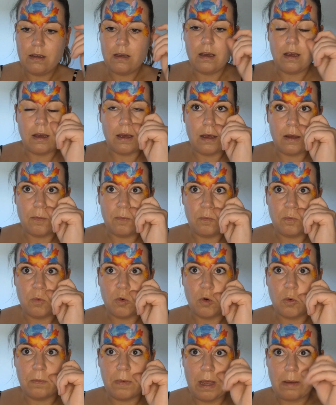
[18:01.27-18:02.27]

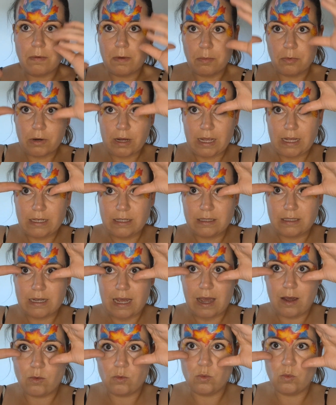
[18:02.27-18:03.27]
Or maybe bring it
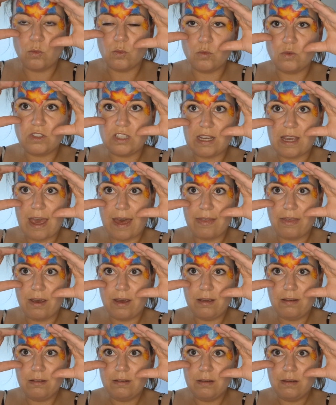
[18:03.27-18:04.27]
down
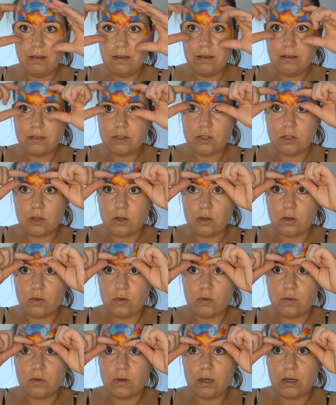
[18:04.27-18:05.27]
altogether.
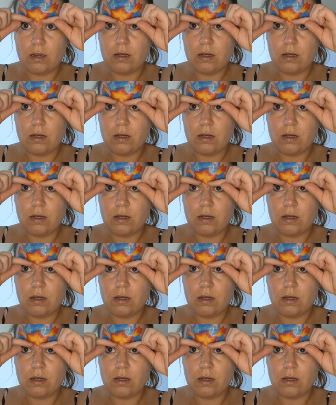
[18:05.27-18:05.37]
So